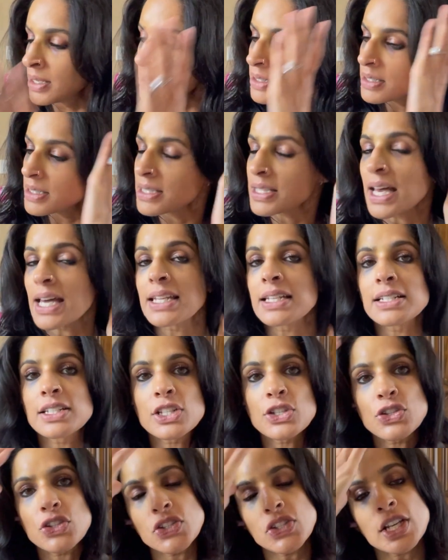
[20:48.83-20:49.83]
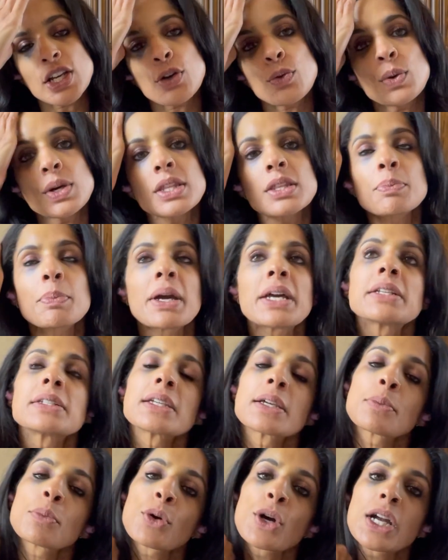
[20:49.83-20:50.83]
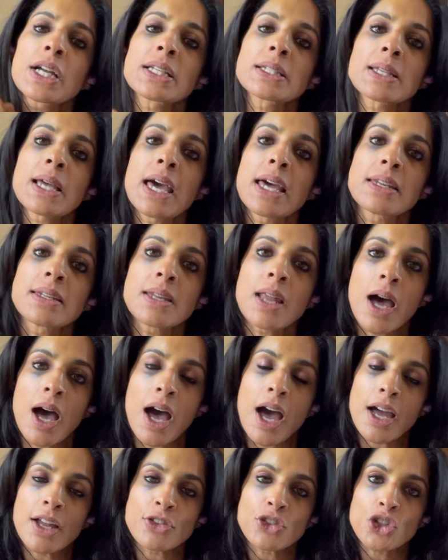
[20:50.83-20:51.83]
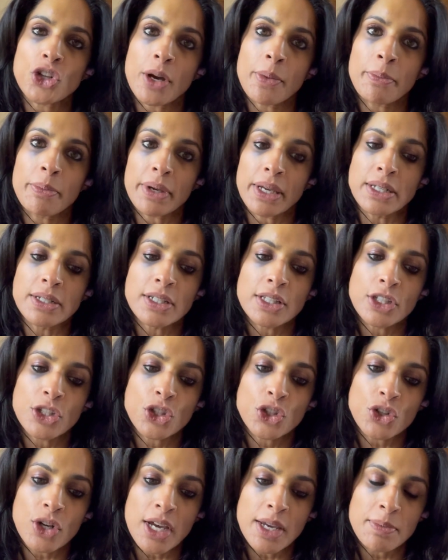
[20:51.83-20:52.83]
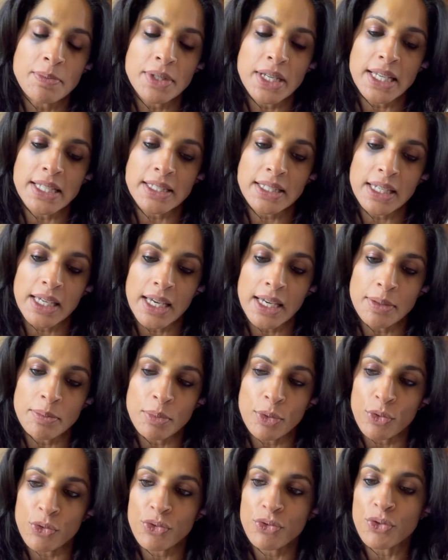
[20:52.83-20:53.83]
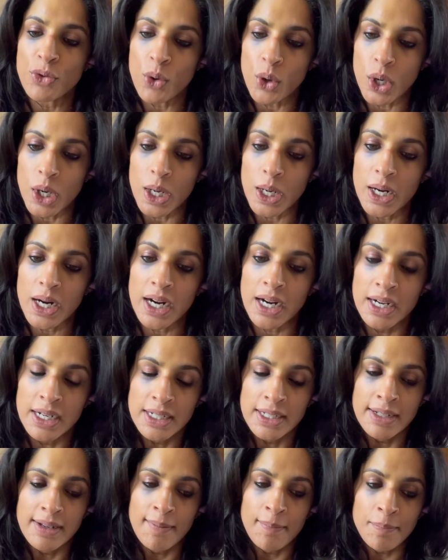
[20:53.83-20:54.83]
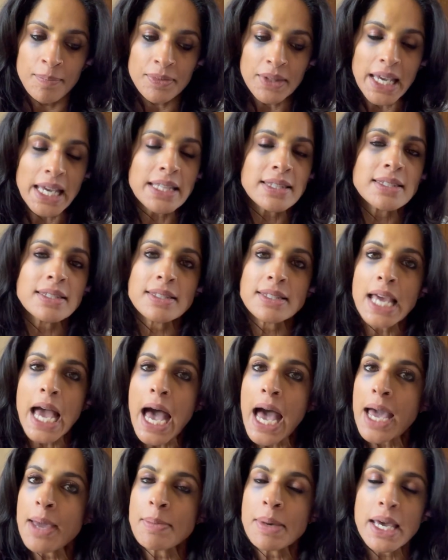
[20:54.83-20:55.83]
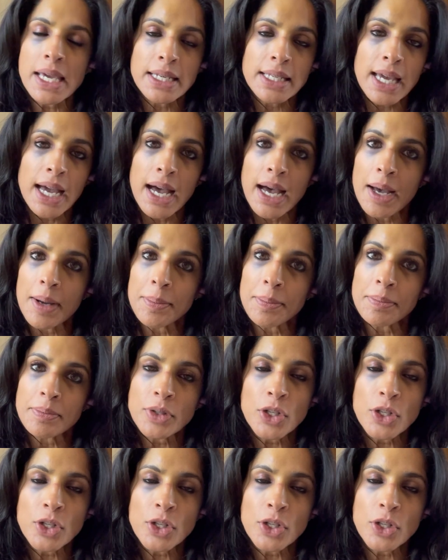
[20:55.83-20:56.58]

decided to stick with painting bricks and not jump into the striped Essien before its time had come.